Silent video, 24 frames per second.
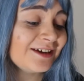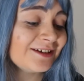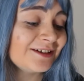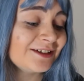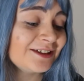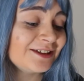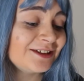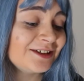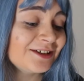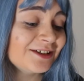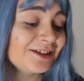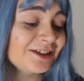
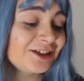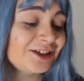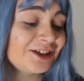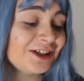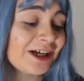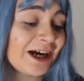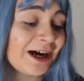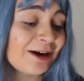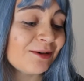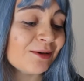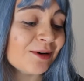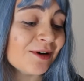I took a
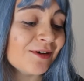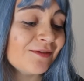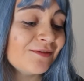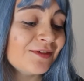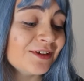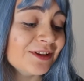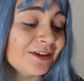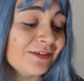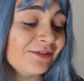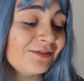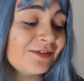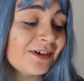shower
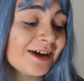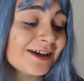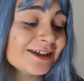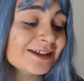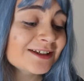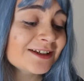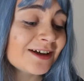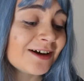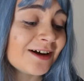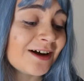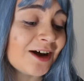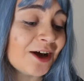for the
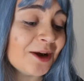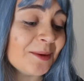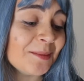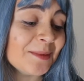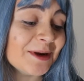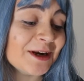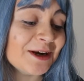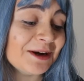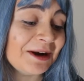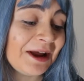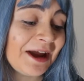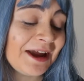first time
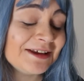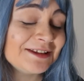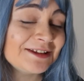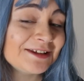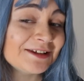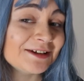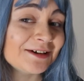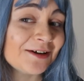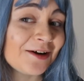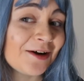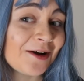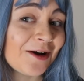in
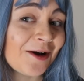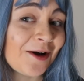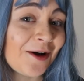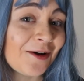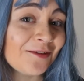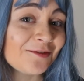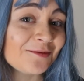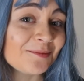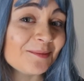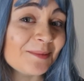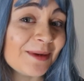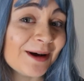
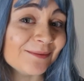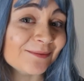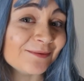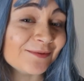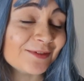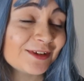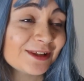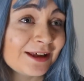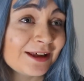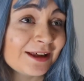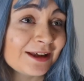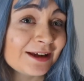8.5
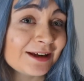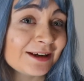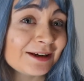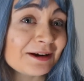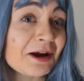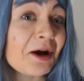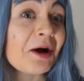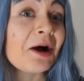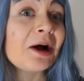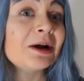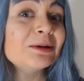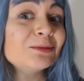months.
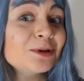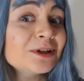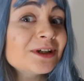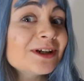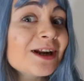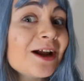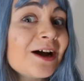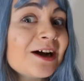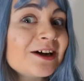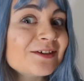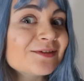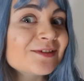Now I would
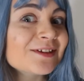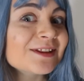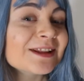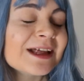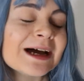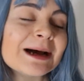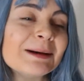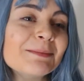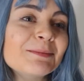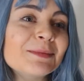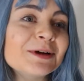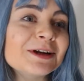laugh at
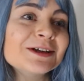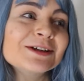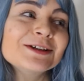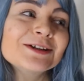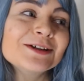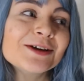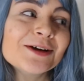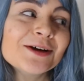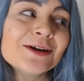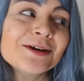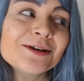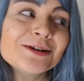that, but it
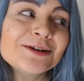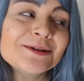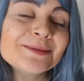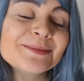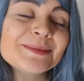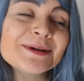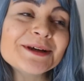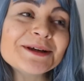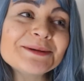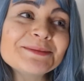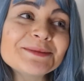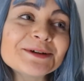could
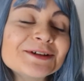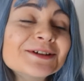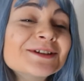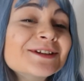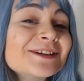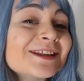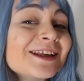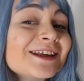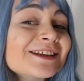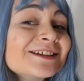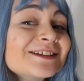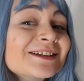be
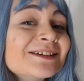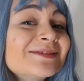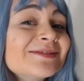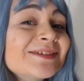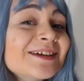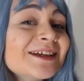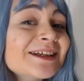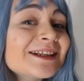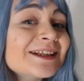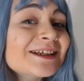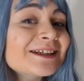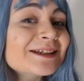because they're
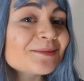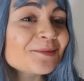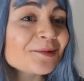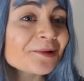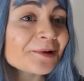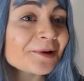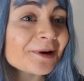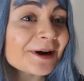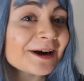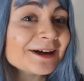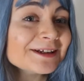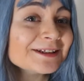severely
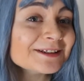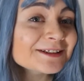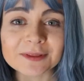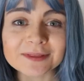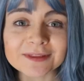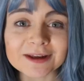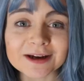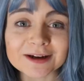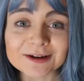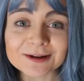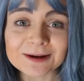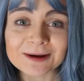depressed.
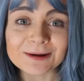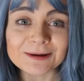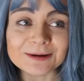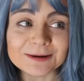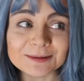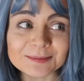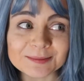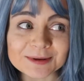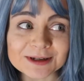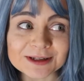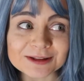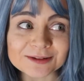That
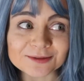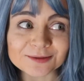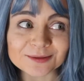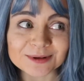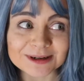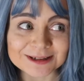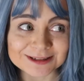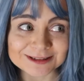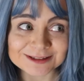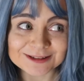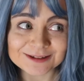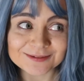could be the
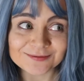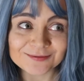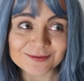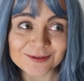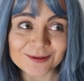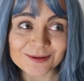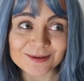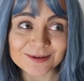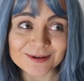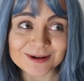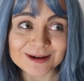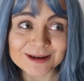reason
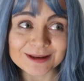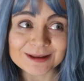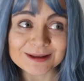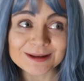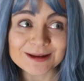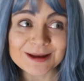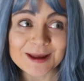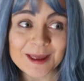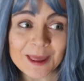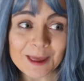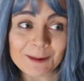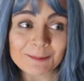for it.
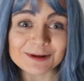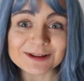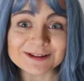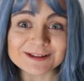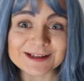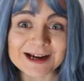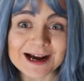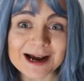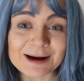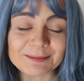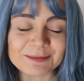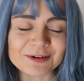But
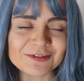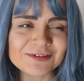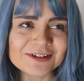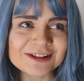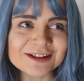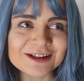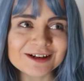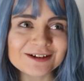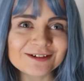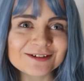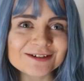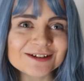damn, I
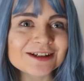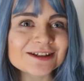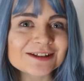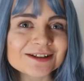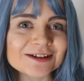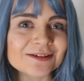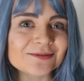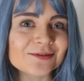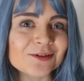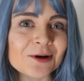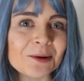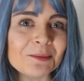think the
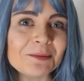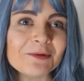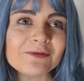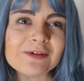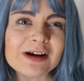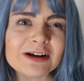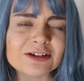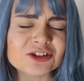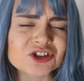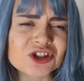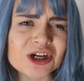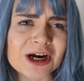longest I've gone
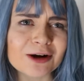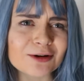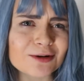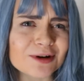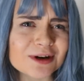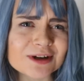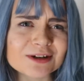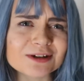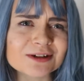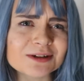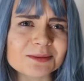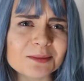without
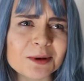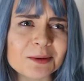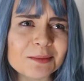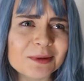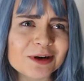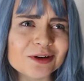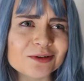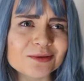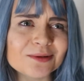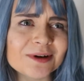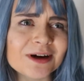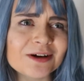showering because of my
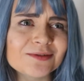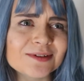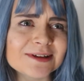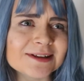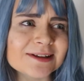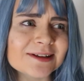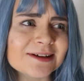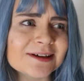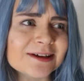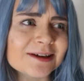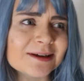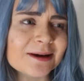mental health
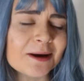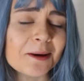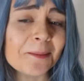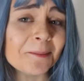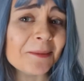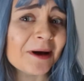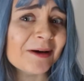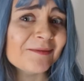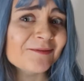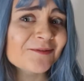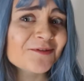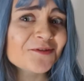is like a
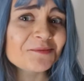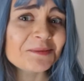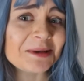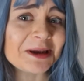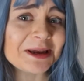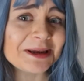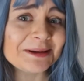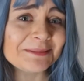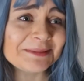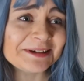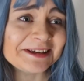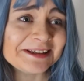month
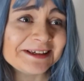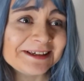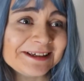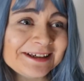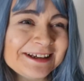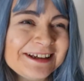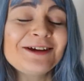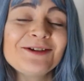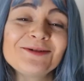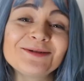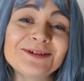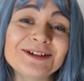maybe,
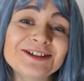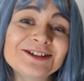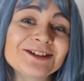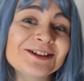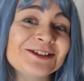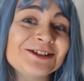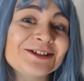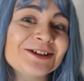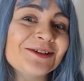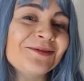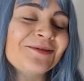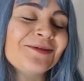which
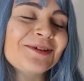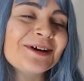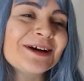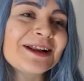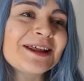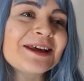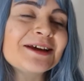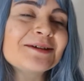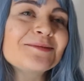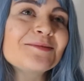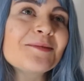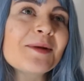I shouldn't
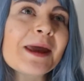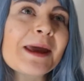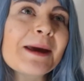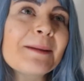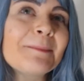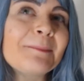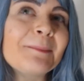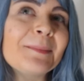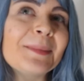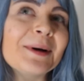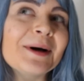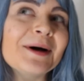really
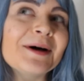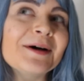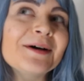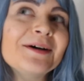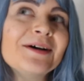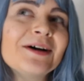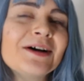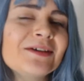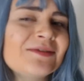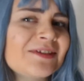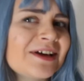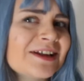admit,
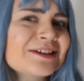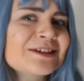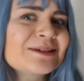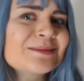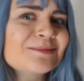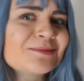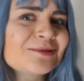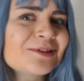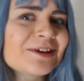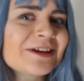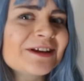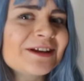but I've had
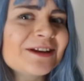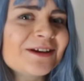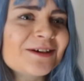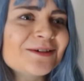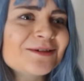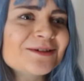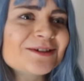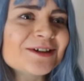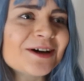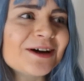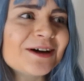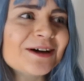some pretty
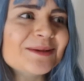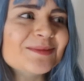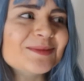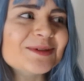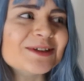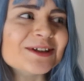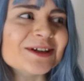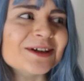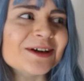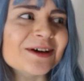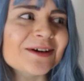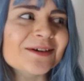low
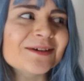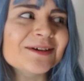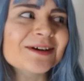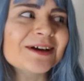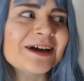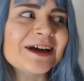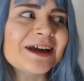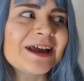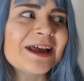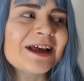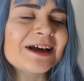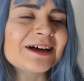times, you know, and
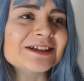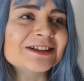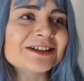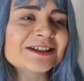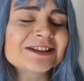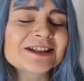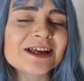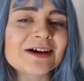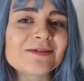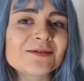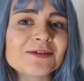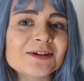I
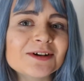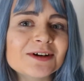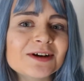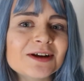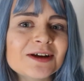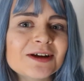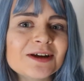just haven't